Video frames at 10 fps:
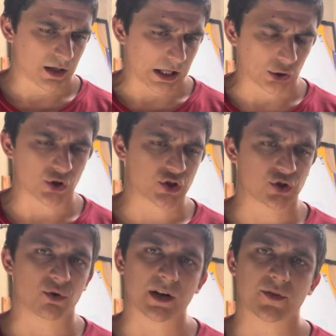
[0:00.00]
a lot
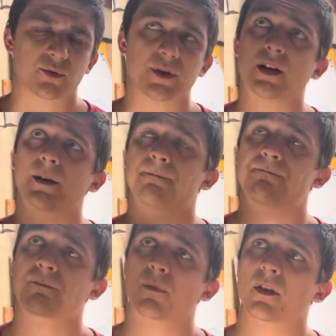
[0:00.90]
stronger through the
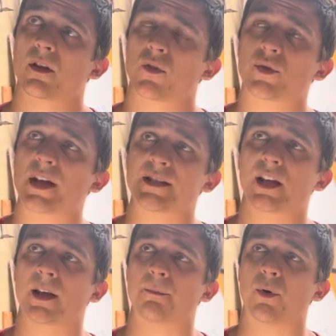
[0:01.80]
through that
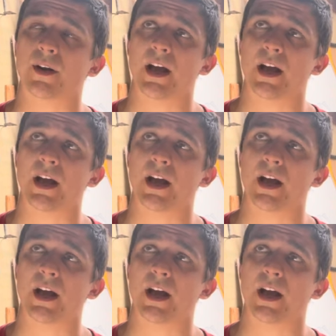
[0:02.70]
sticking point.